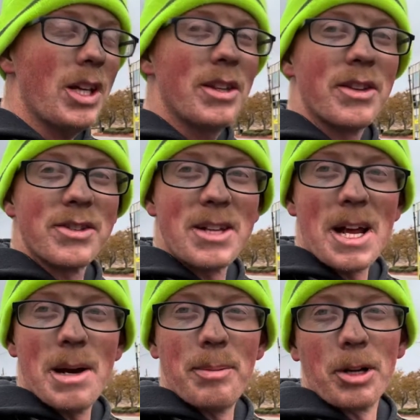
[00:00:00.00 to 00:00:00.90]
to
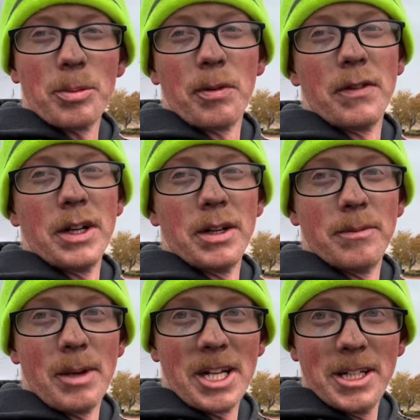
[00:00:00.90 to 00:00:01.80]
stay up on our
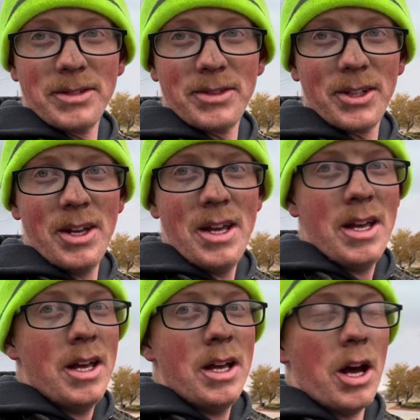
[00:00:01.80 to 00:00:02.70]
preventative maintenance.
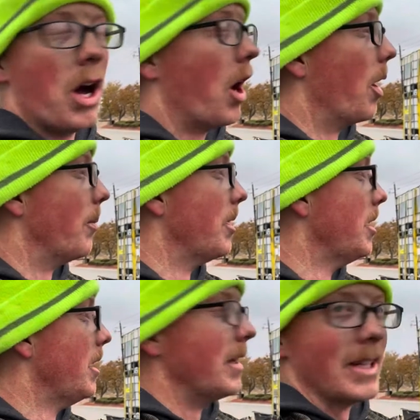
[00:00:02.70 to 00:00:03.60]

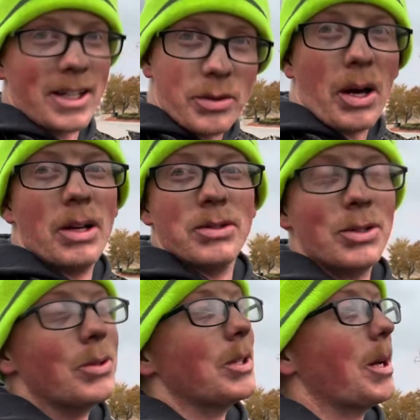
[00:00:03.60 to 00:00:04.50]
That's why I was
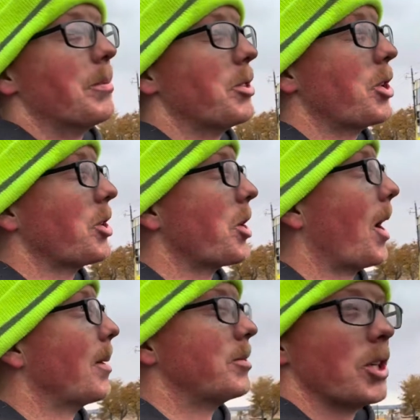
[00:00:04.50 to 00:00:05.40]
doing that bushing
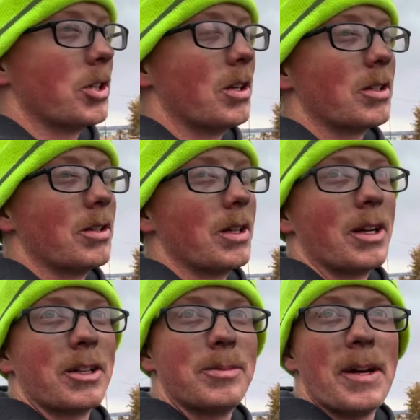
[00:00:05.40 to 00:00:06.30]
job. It took longer than
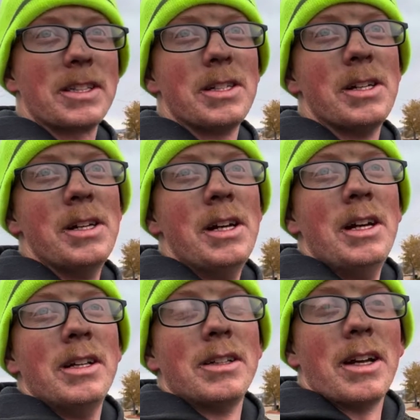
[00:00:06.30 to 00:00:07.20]
expected.
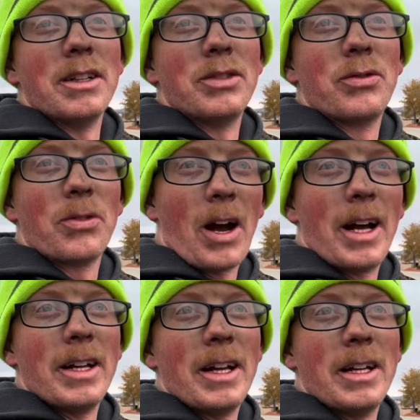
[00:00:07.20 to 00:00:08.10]
Today's
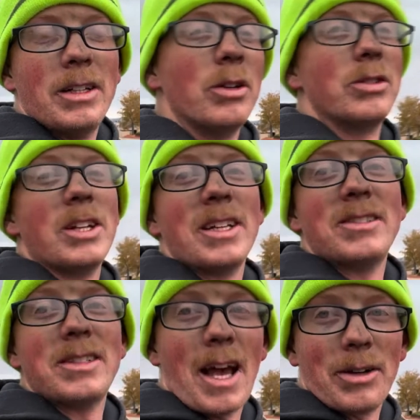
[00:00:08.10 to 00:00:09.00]
Friday. No, today's
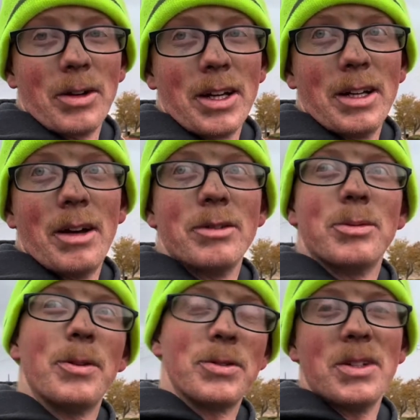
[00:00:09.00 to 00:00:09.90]
Saturday. I was
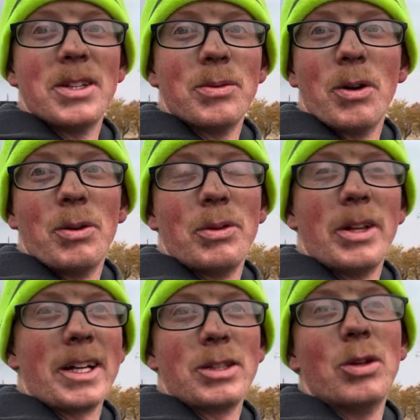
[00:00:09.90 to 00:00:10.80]
supposed to hit the road
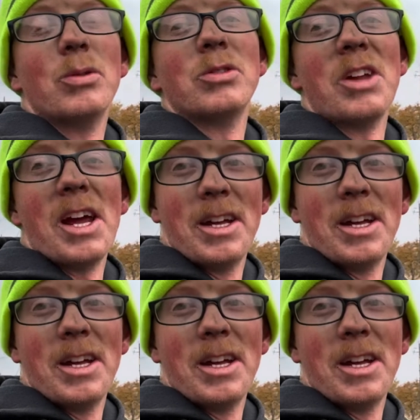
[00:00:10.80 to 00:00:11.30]
like Tuesday